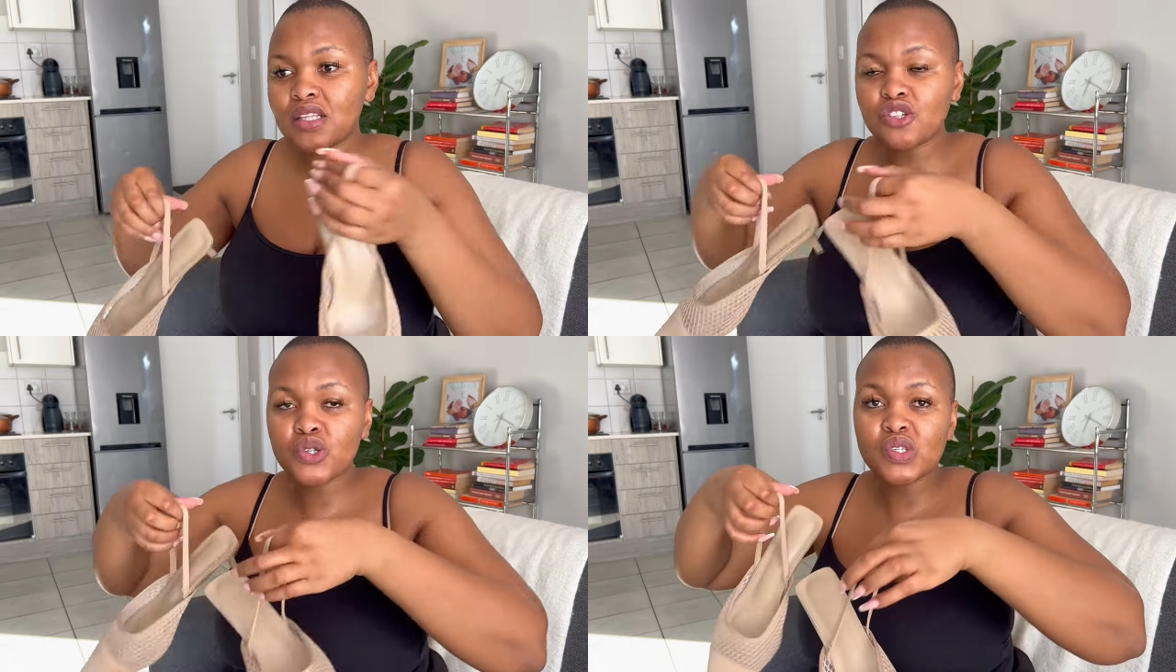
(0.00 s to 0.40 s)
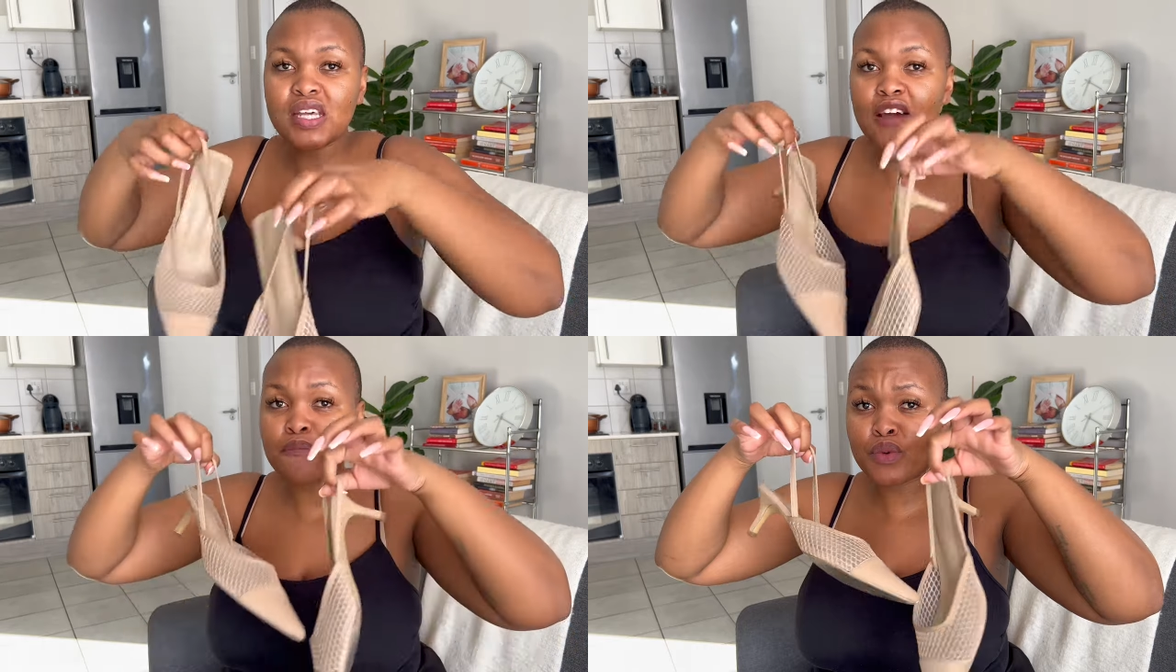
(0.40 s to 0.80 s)
other shoes
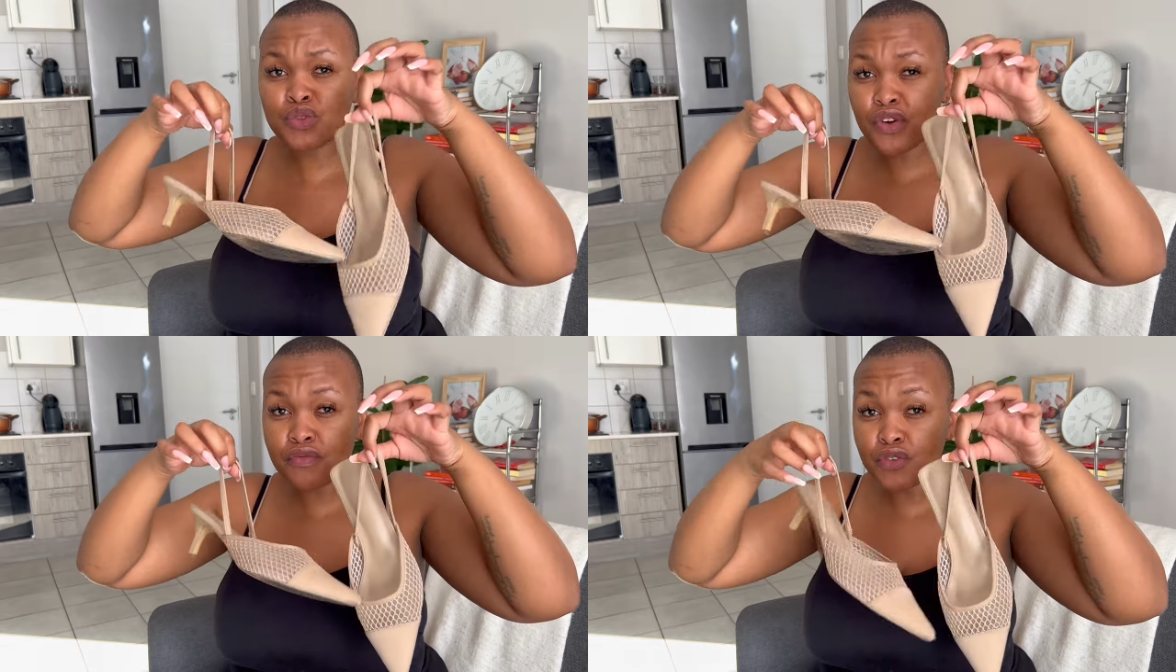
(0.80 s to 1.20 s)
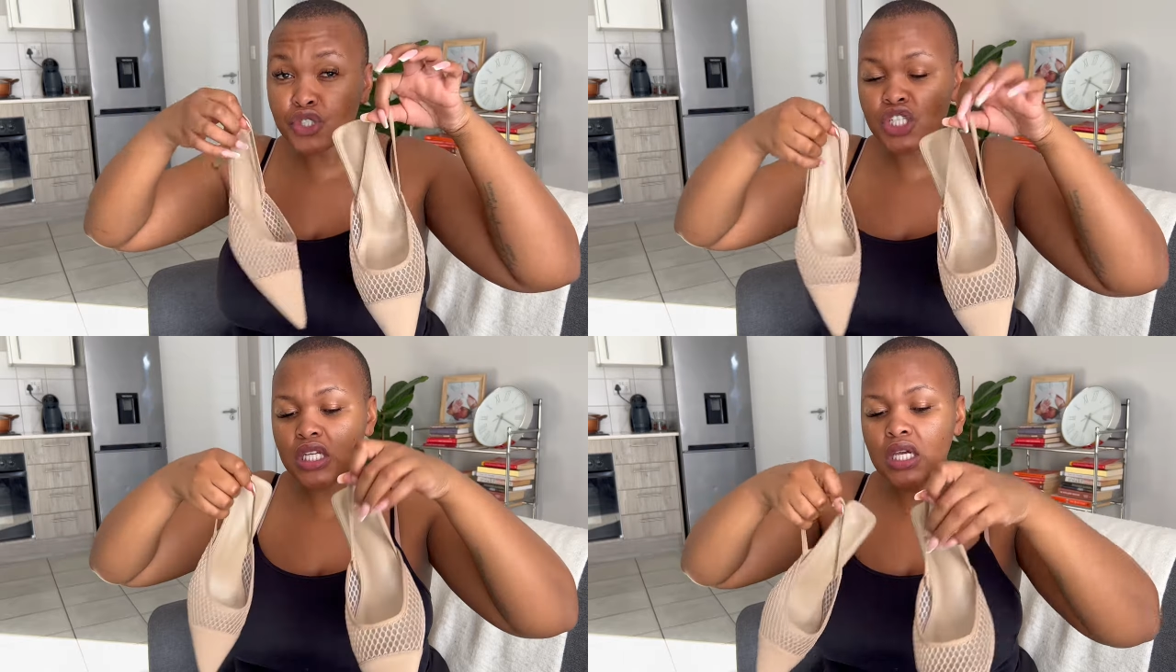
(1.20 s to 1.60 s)
that I bought from
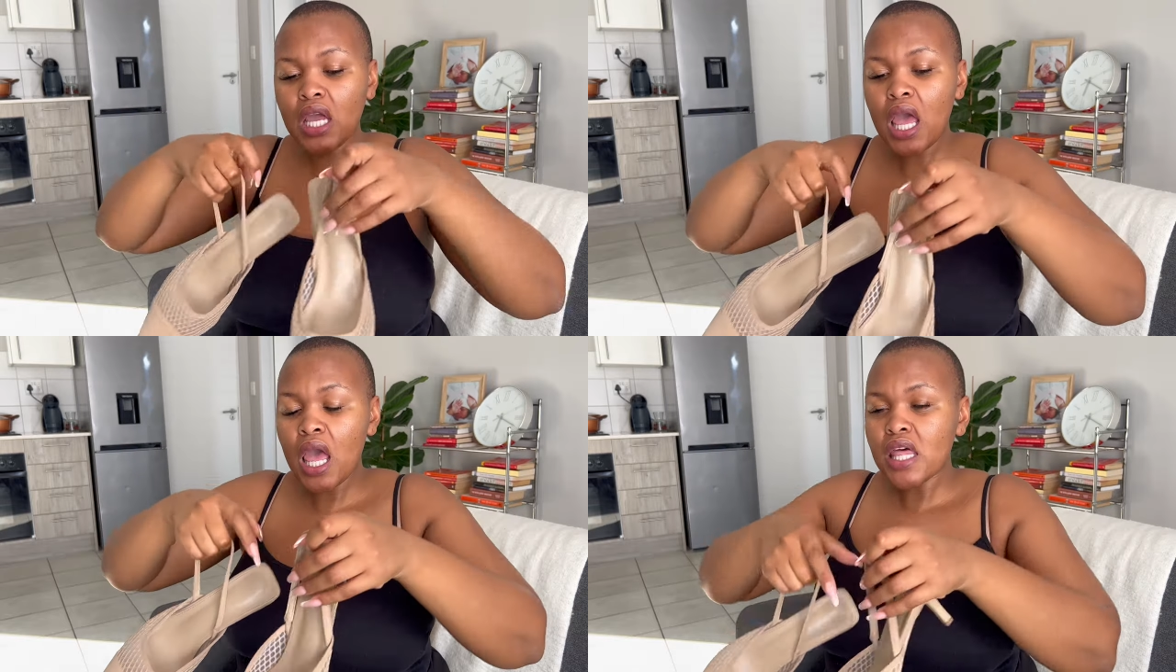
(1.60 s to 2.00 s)
Fushini.